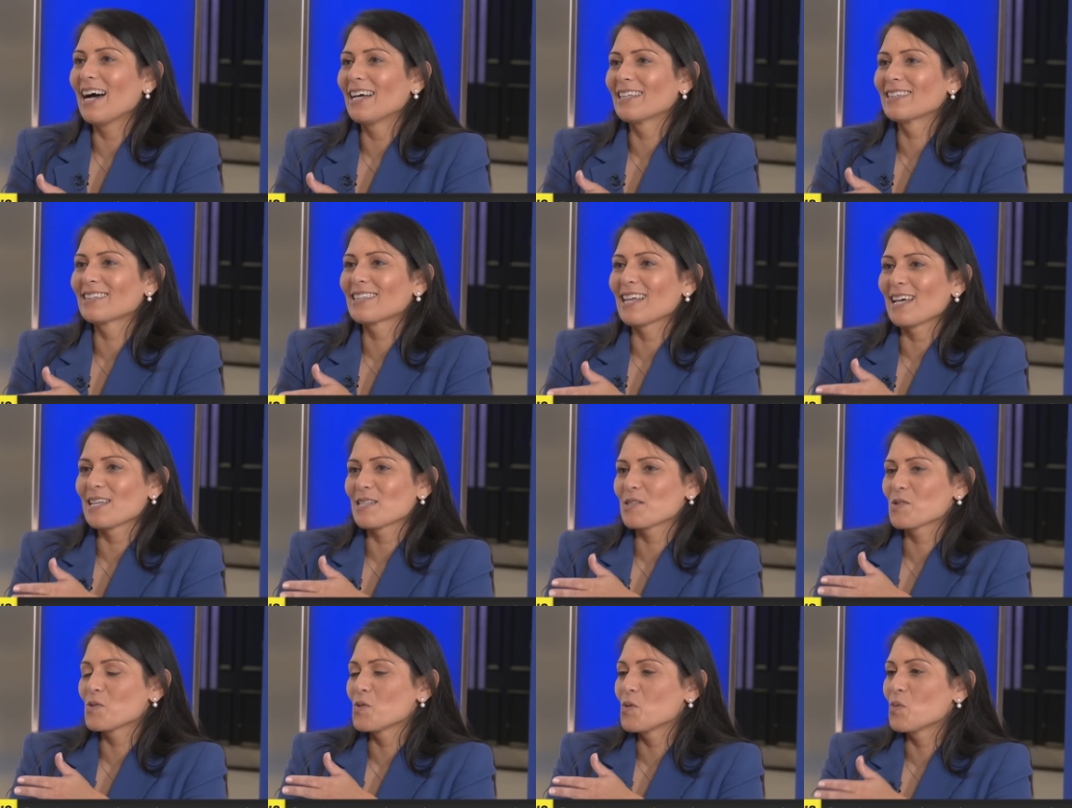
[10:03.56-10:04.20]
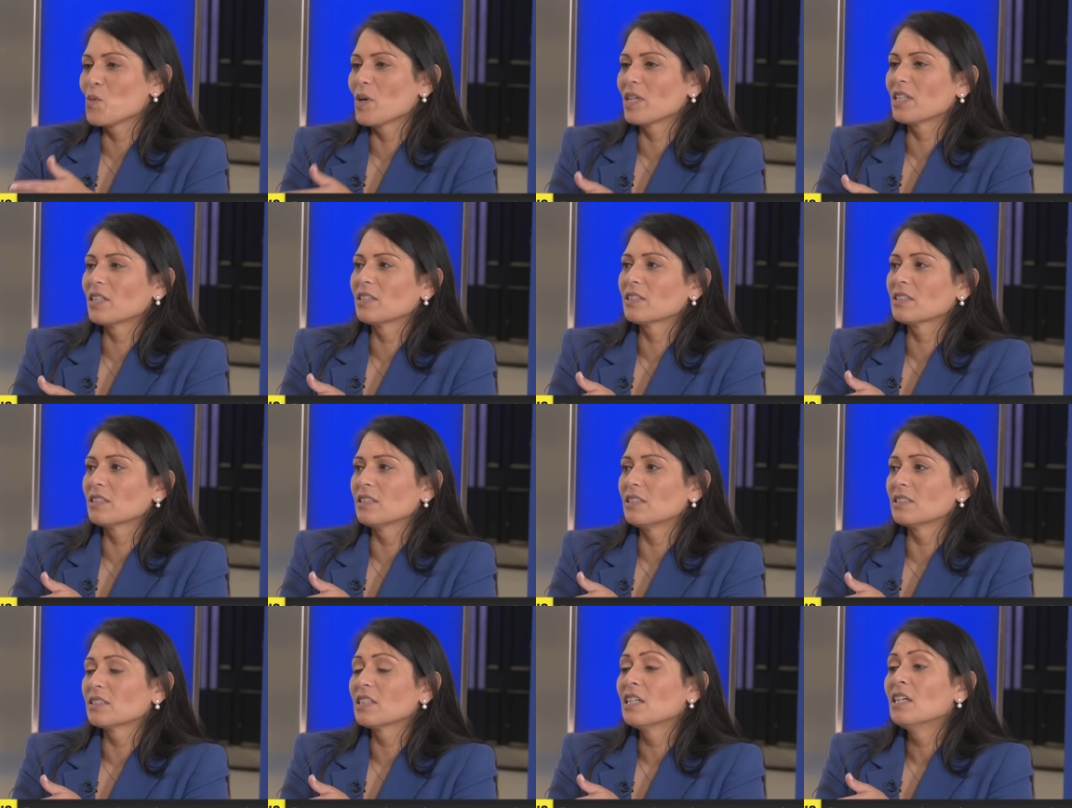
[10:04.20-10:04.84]
and that's all well and
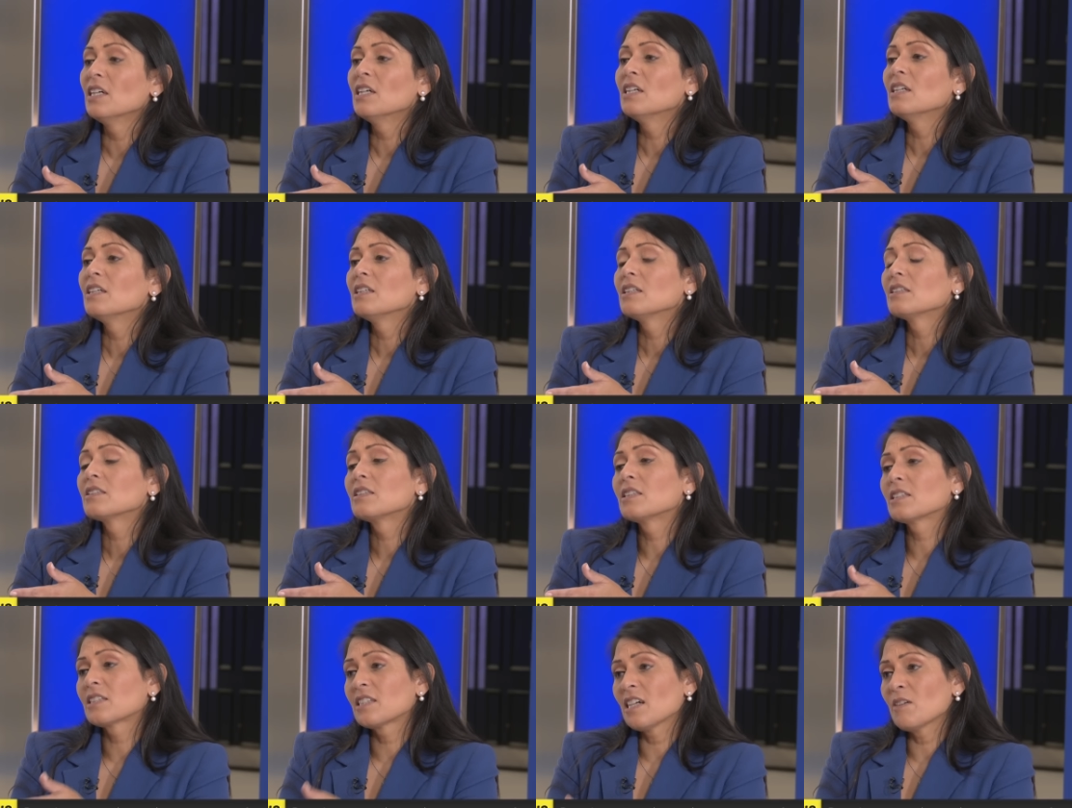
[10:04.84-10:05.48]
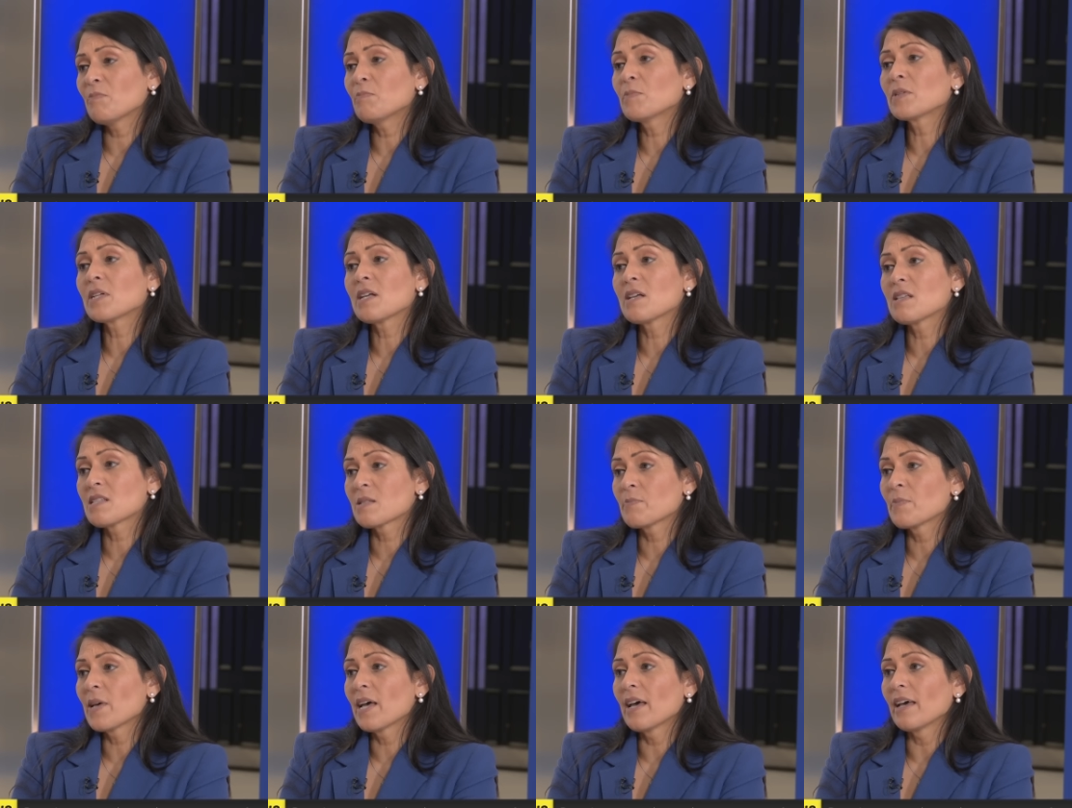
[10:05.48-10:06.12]
good. The government
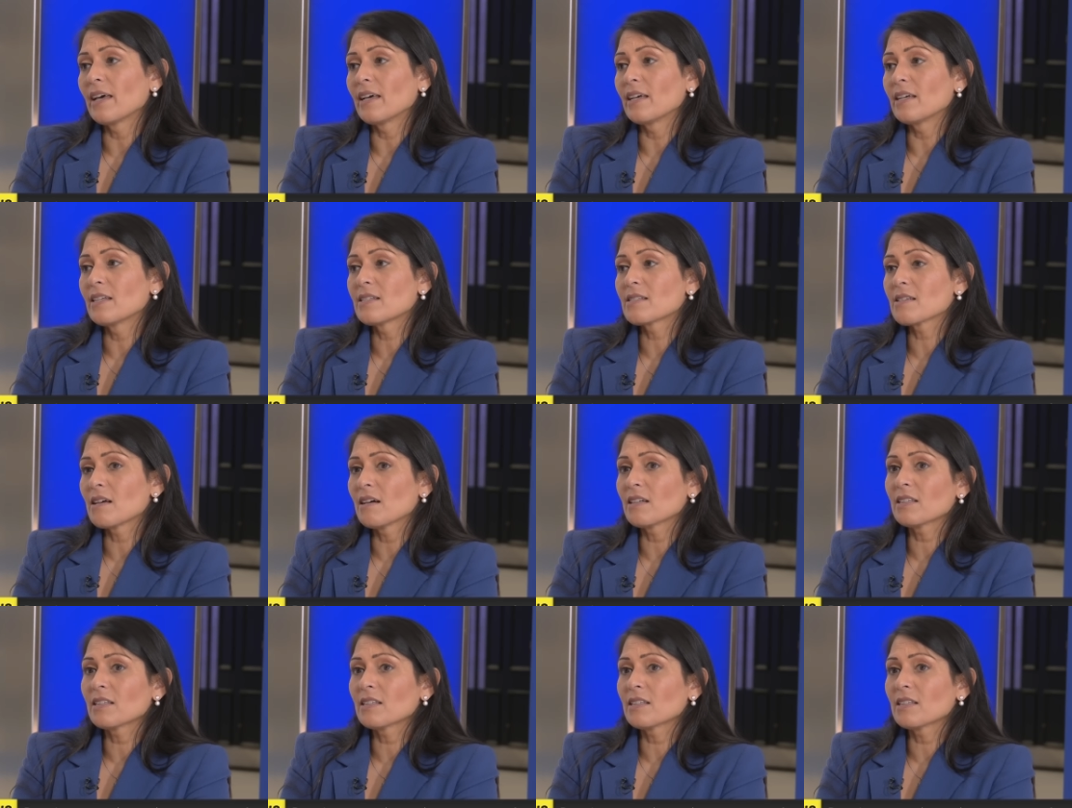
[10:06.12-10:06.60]
has made,